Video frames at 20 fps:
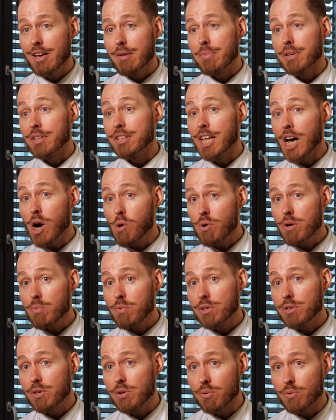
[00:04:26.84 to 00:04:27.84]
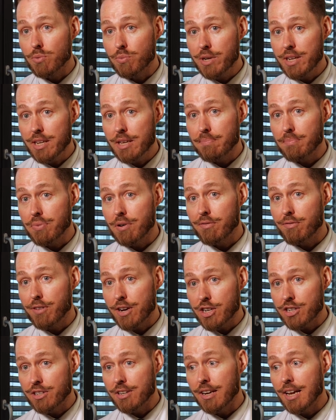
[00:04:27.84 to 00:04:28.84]
But now we want to really
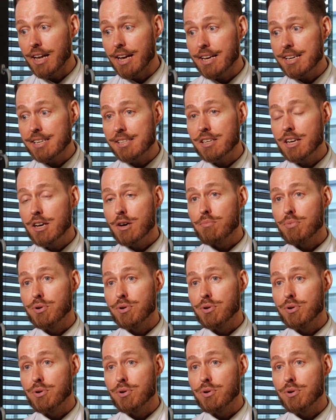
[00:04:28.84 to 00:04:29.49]
professionalize,